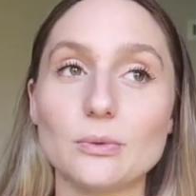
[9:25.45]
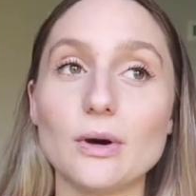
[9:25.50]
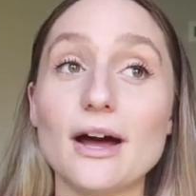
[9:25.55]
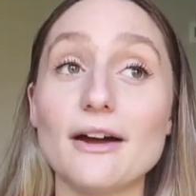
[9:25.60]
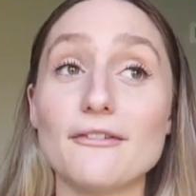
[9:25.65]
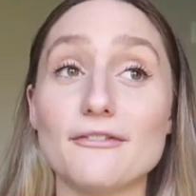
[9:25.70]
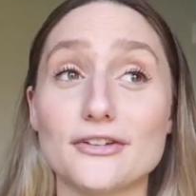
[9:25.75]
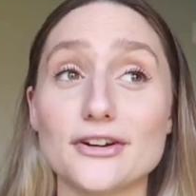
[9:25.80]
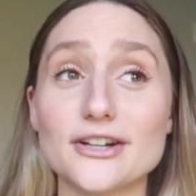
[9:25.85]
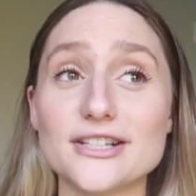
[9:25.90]
Well,
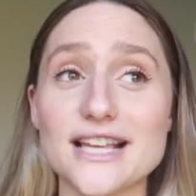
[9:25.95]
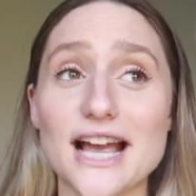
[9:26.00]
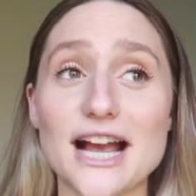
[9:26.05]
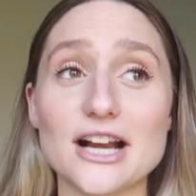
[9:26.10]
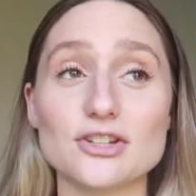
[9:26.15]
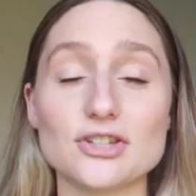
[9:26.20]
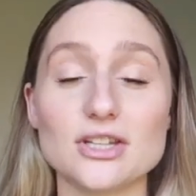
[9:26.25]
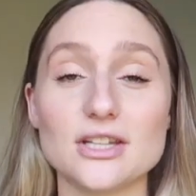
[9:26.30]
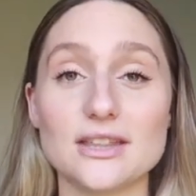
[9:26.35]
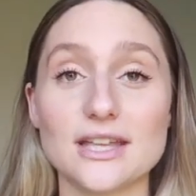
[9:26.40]
at first
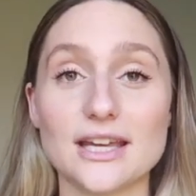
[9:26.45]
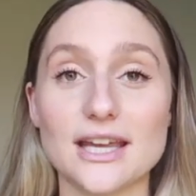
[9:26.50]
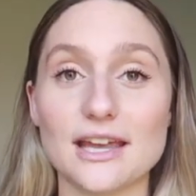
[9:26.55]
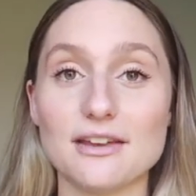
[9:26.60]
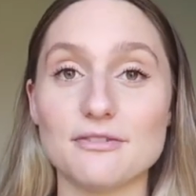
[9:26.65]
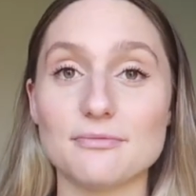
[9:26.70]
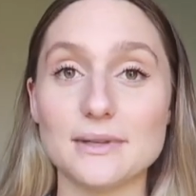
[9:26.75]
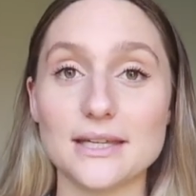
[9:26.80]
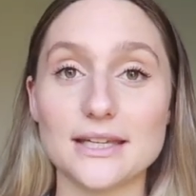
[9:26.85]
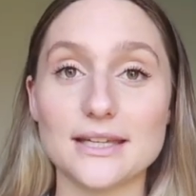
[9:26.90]
actually they
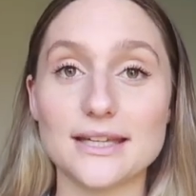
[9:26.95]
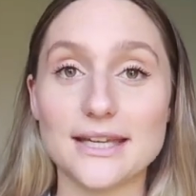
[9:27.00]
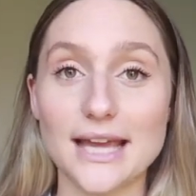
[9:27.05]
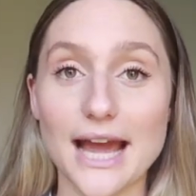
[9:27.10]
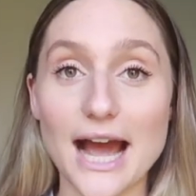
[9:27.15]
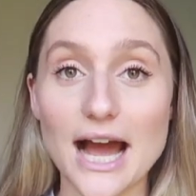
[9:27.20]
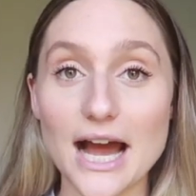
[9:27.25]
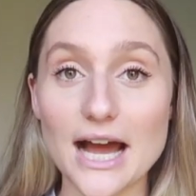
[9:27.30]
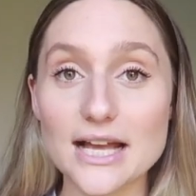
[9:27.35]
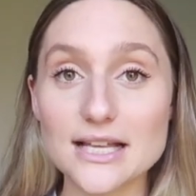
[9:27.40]
gave me
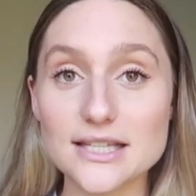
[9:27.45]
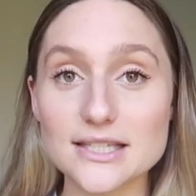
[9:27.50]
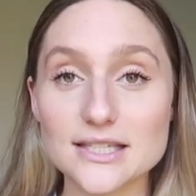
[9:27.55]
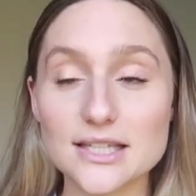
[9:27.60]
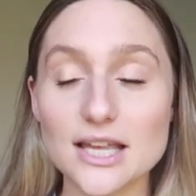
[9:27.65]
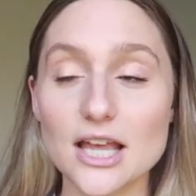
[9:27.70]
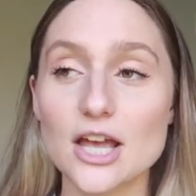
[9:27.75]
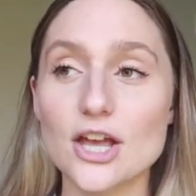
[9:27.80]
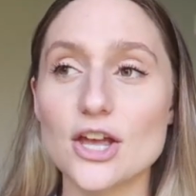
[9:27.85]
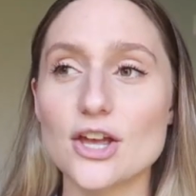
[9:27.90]

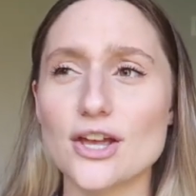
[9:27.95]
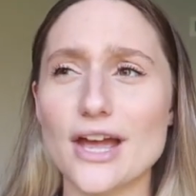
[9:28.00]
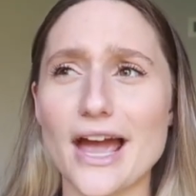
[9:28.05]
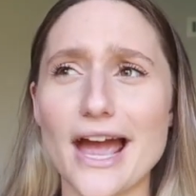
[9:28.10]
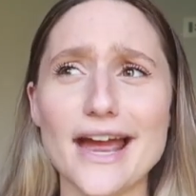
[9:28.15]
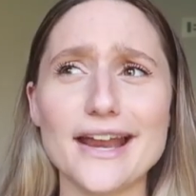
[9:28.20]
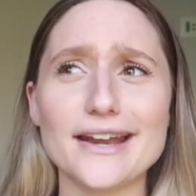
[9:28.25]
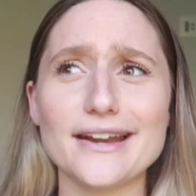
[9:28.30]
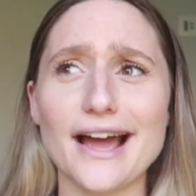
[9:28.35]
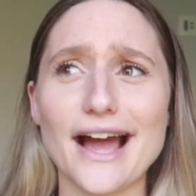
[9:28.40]
gas,
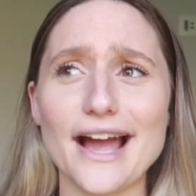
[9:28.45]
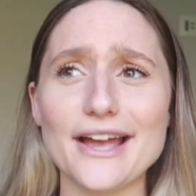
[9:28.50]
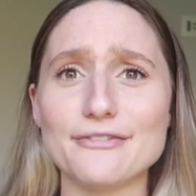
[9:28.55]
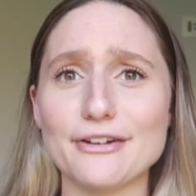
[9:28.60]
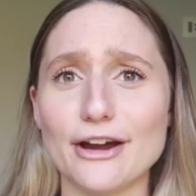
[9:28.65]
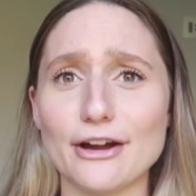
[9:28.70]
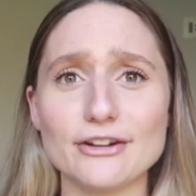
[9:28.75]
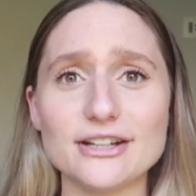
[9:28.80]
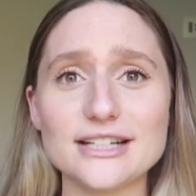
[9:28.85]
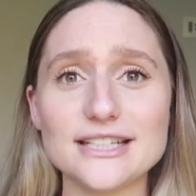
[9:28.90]
and I
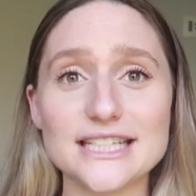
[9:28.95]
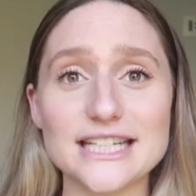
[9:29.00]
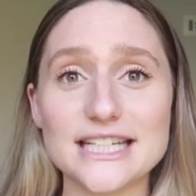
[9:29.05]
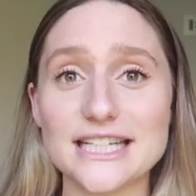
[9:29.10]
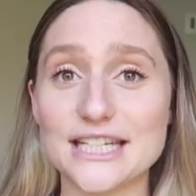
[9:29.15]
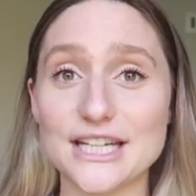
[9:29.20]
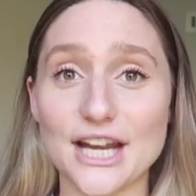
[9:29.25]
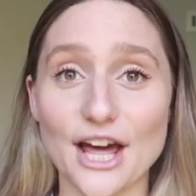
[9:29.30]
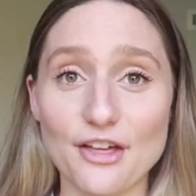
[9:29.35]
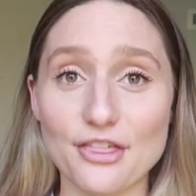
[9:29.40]
found it
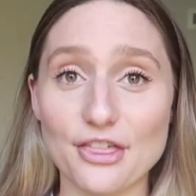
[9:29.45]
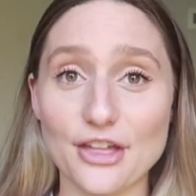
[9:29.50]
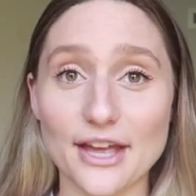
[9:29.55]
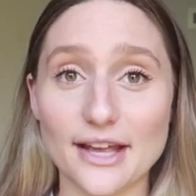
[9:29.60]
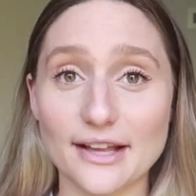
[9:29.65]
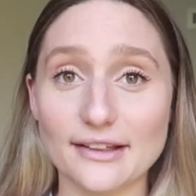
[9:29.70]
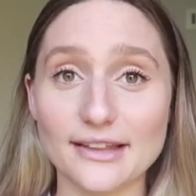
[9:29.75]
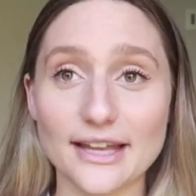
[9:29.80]
did nothing.